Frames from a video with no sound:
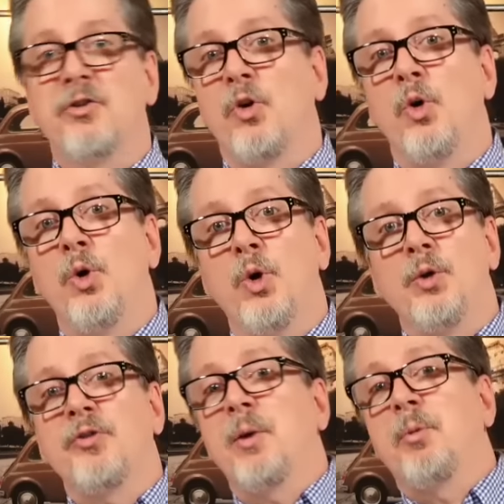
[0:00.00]
is a
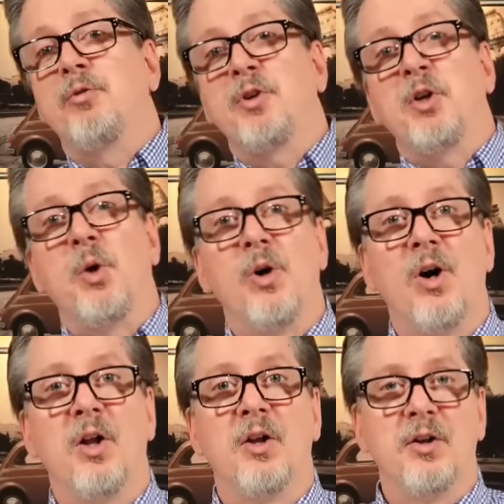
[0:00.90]
whole separate video
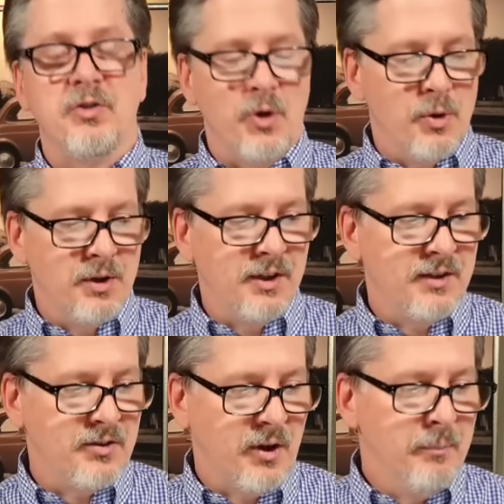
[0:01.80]
all on its own and
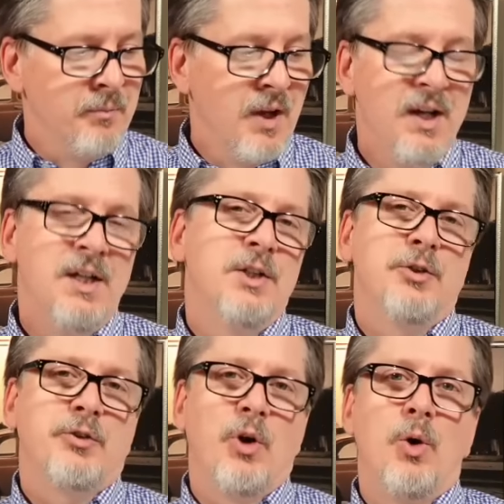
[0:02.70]
then some.
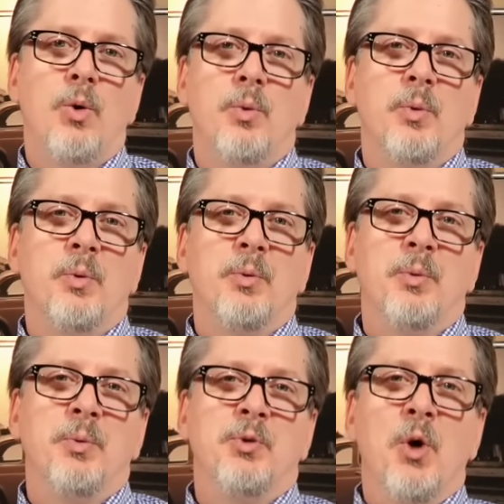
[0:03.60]
So
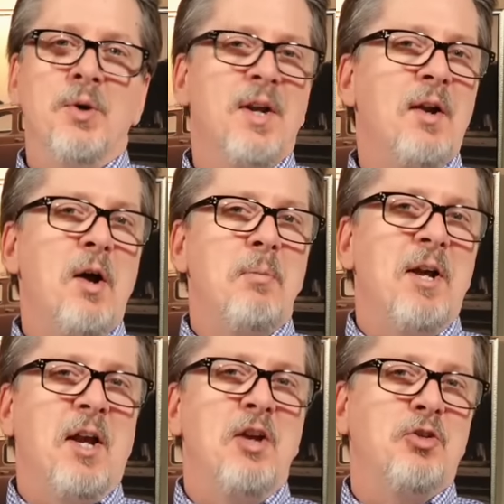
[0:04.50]
don't get on my
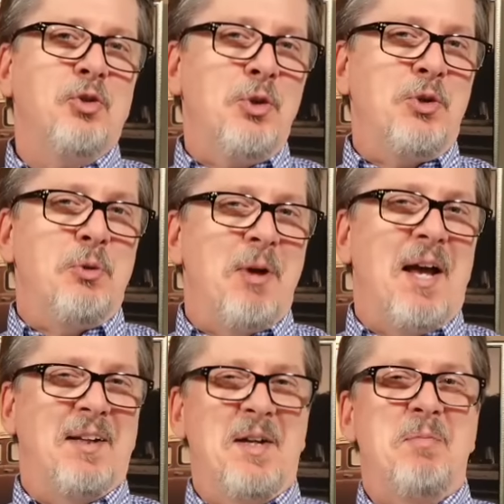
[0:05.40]
case too
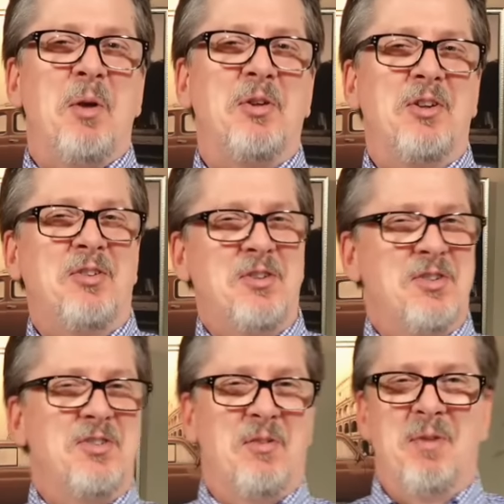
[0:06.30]
badly about the
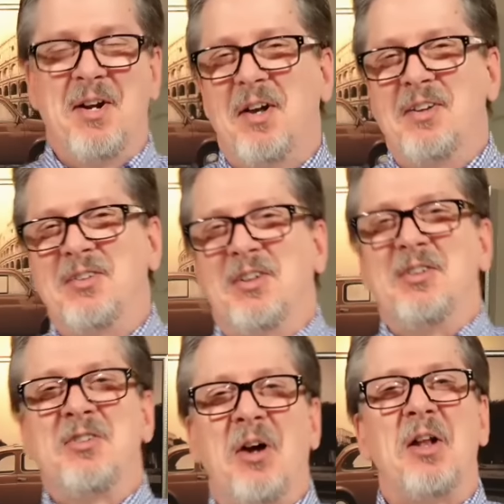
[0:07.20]
decisions I've made on this
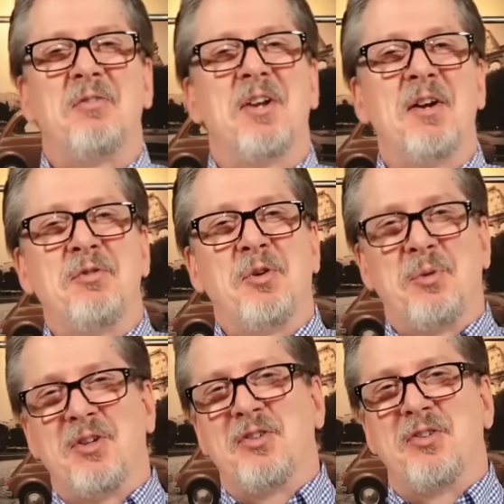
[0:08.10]
install. I've done it for
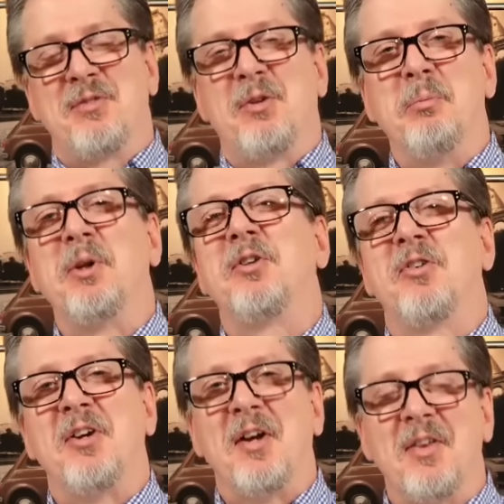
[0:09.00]
reasons of
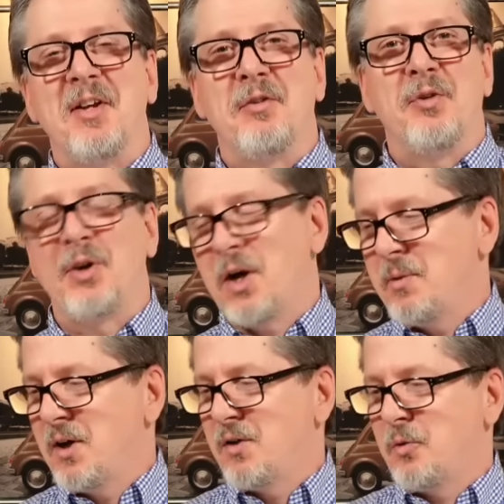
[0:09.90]
simplicity. I think if you're
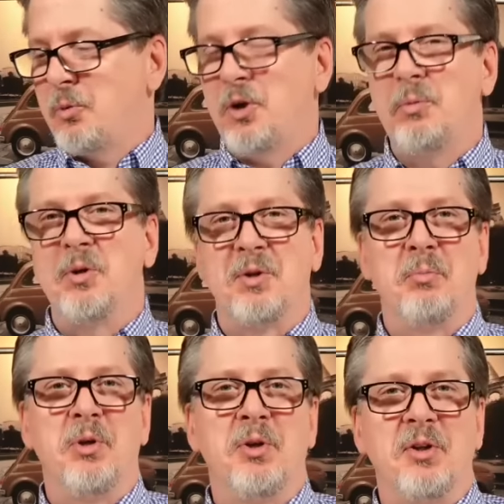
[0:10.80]
coming out of a pre-built
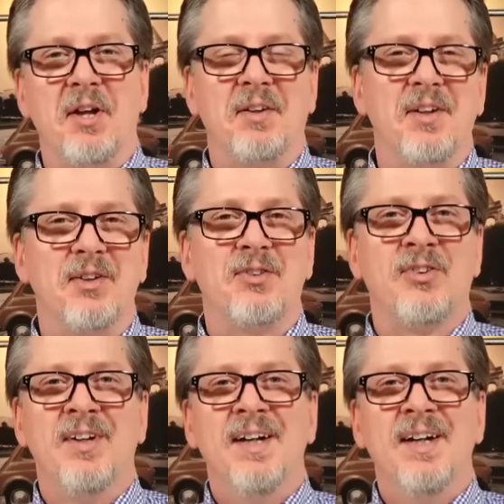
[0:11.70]
computer like this,